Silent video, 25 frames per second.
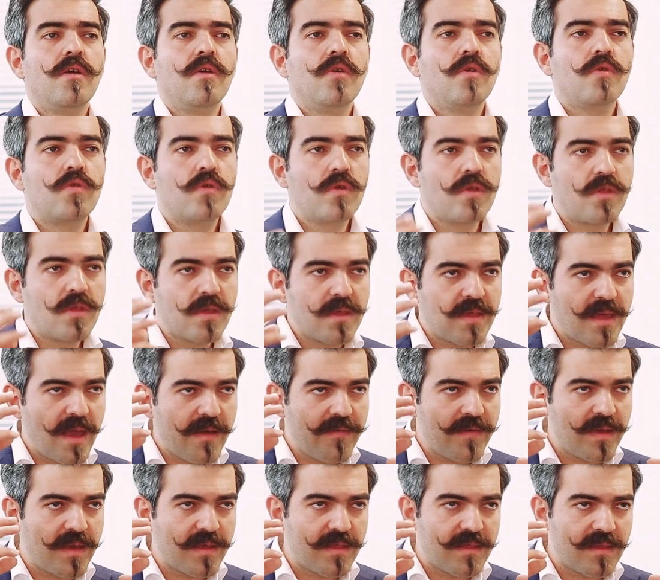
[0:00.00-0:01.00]
You could just
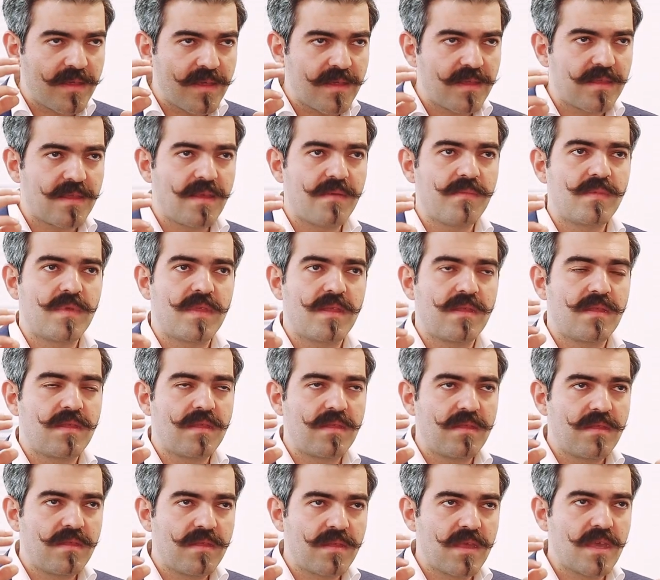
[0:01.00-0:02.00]
have a systems
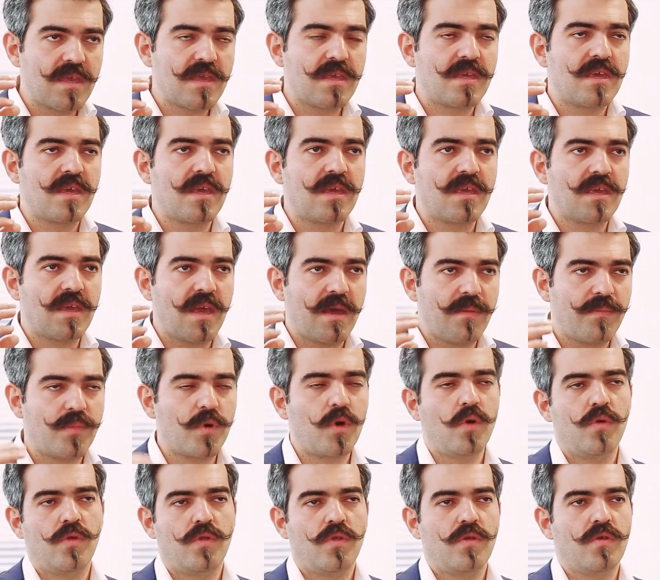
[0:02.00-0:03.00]
thinking
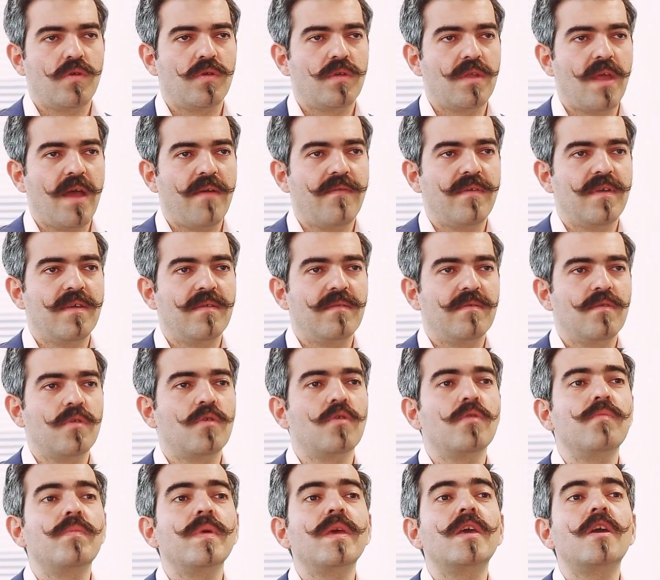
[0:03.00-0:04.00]
approach. You
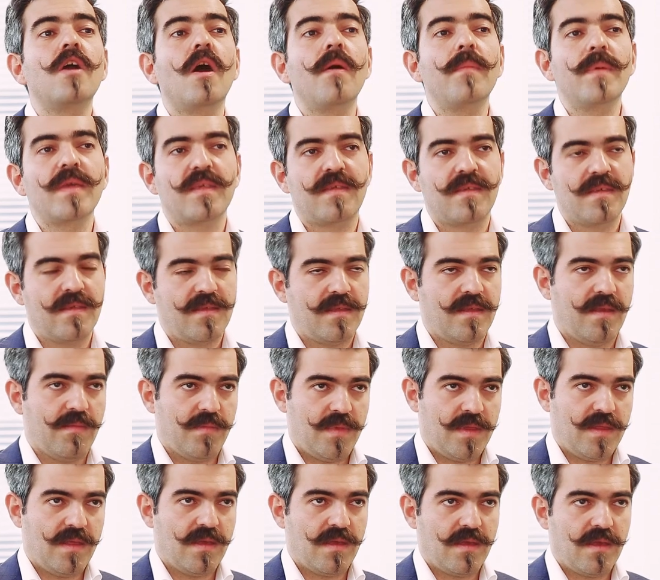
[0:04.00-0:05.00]
could become a
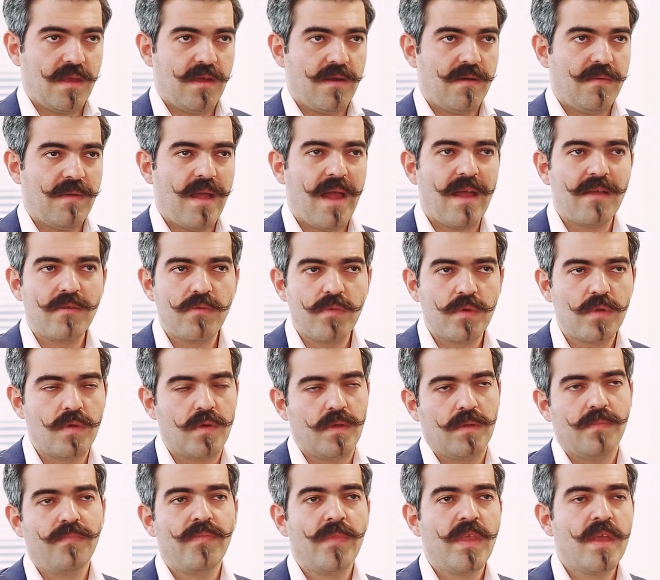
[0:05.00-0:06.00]
systems thinker. How do we do
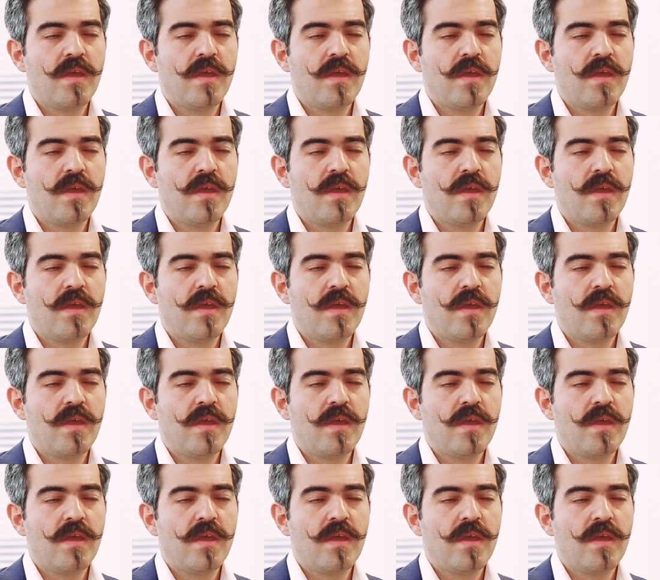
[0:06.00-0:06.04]
it?